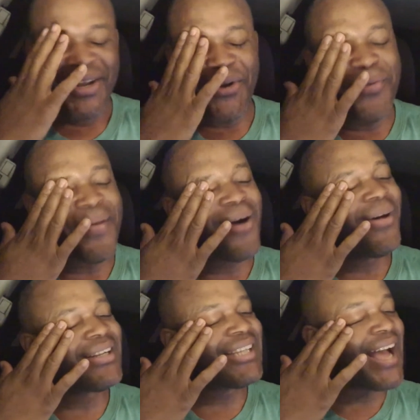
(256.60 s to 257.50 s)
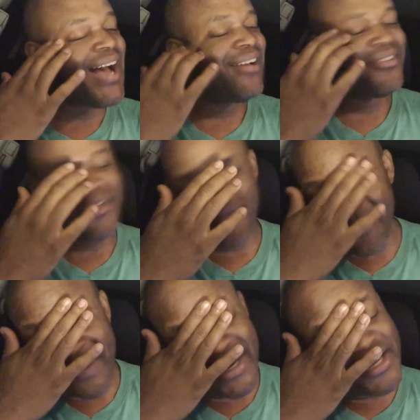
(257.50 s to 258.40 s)
Kumbawata,
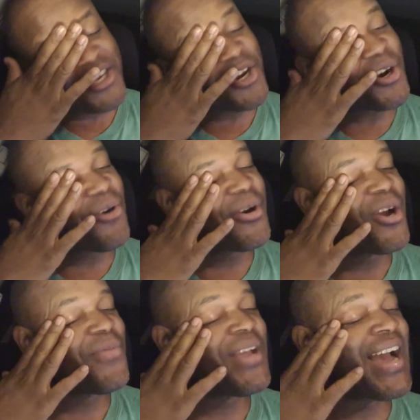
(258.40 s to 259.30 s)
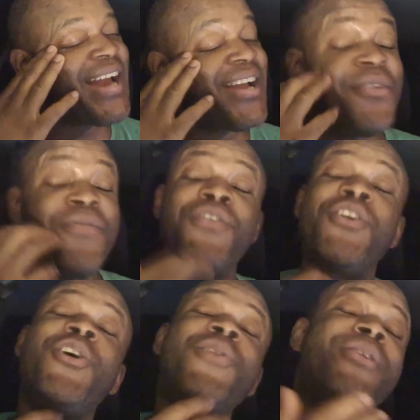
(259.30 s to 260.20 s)
everybody, you growing up, you got if you
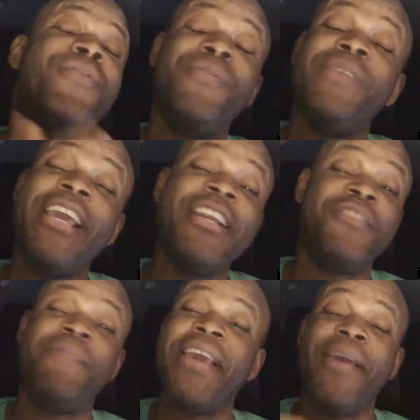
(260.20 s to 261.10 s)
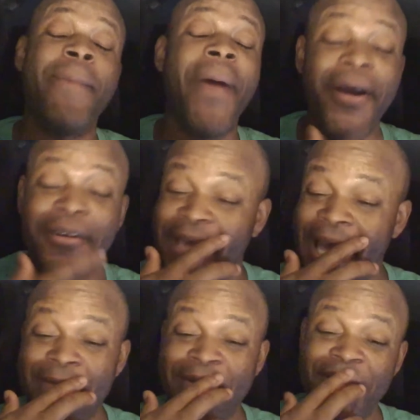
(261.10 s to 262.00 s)
growing up from the English speaking part of
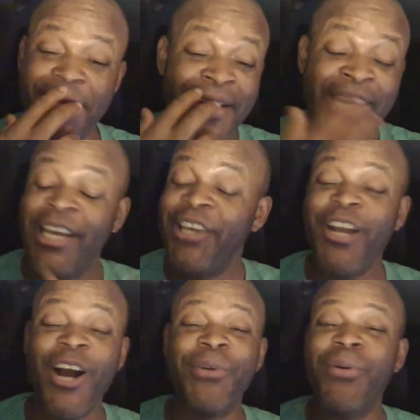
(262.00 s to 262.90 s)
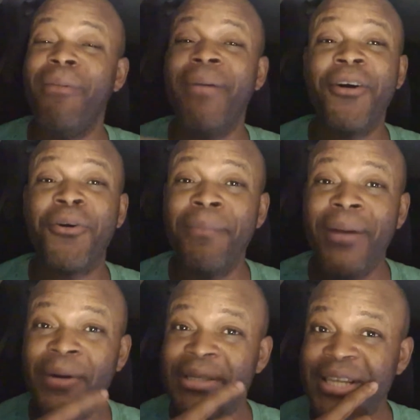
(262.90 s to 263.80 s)
Cameroon, you gotta know about
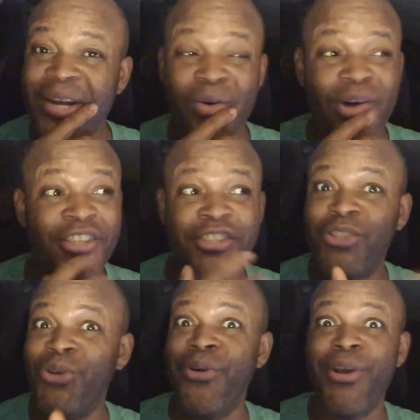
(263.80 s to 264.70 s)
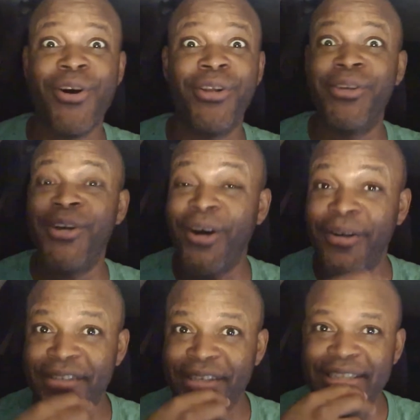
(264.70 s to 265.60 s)
Kumbawata. One story or the
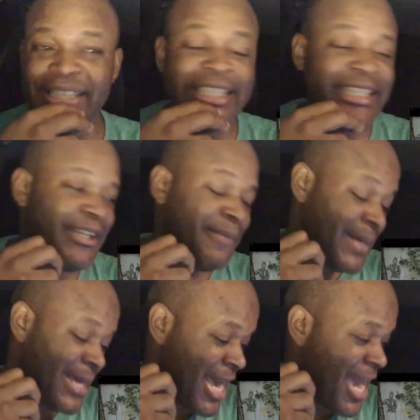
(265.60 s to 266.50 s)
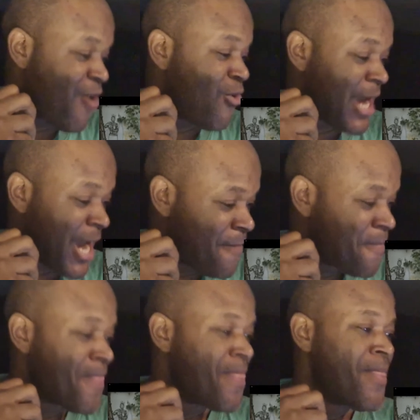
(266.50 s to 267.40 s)
other, you dig, but hey, okay.
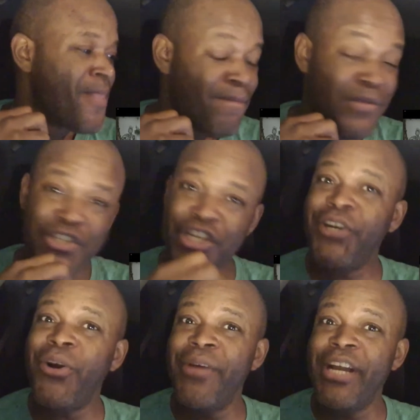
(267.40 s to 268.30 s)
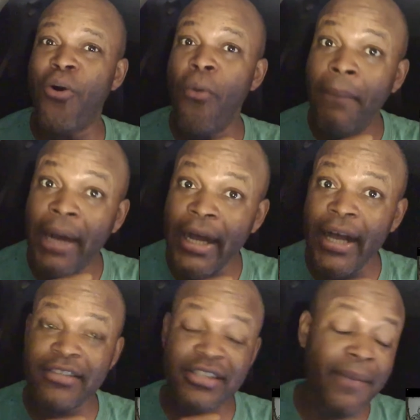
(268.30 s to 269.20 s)
Did you grow in Kumba?
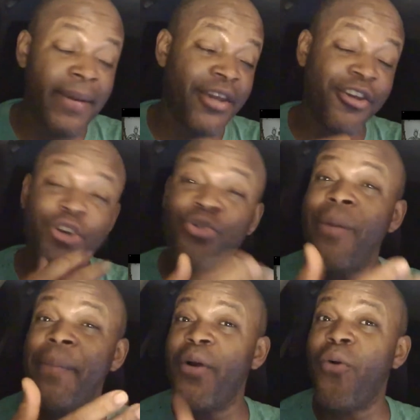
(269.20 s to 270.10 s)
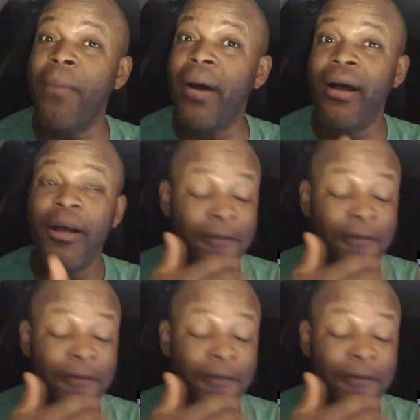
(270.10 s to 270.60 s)
Asaba, you grew up in Kumba?